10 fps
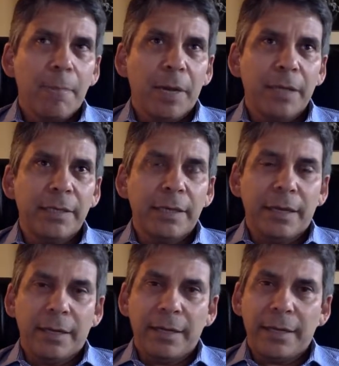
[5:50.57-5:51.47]
But
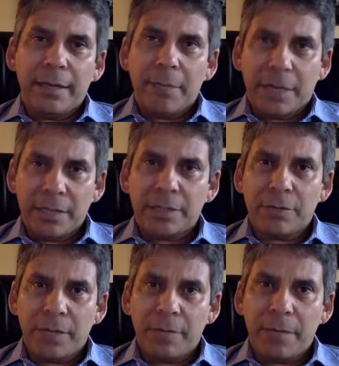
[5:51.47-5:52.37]
because
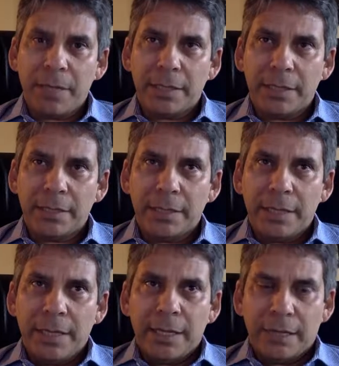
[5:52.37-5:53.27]
they're independent,
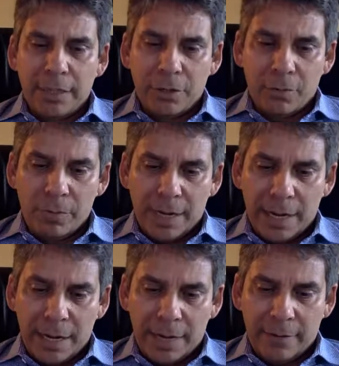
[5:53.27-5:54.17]
they don't
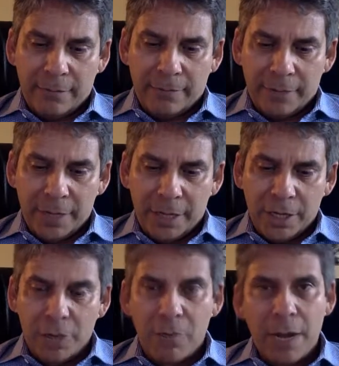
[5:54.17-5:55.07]
have,
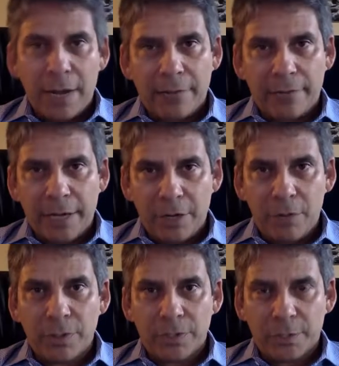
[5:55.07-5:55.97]

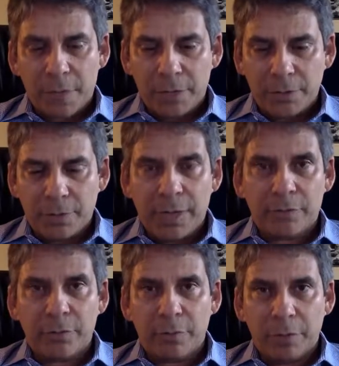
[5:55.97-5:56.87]
you as the sponsor
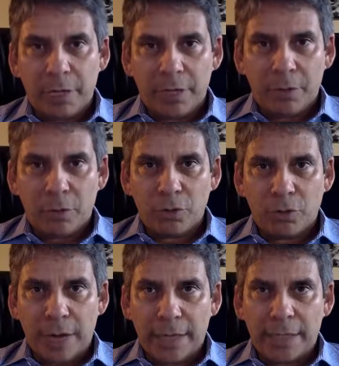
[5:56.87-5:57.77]
have to apply your own
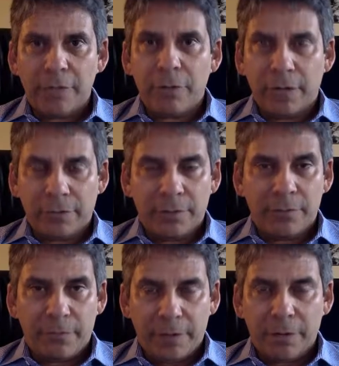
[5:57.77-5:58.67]
tracking. You have to
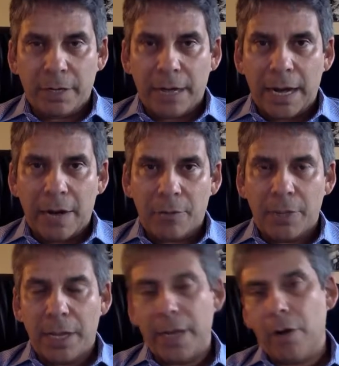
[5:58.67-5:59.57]
figure out how
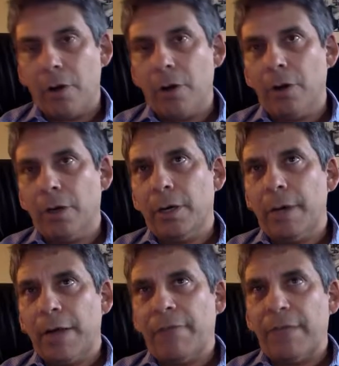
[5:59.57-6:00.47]
they are,
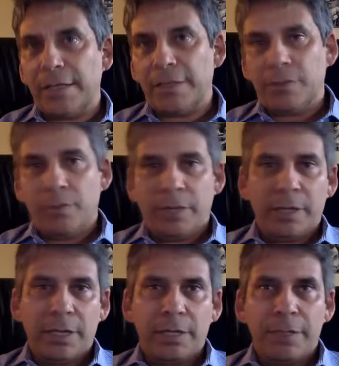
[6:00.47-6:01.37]
how fast they're doing
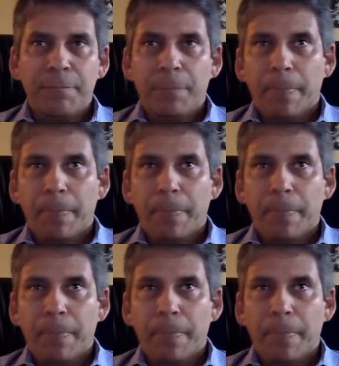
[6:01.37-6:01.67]
things.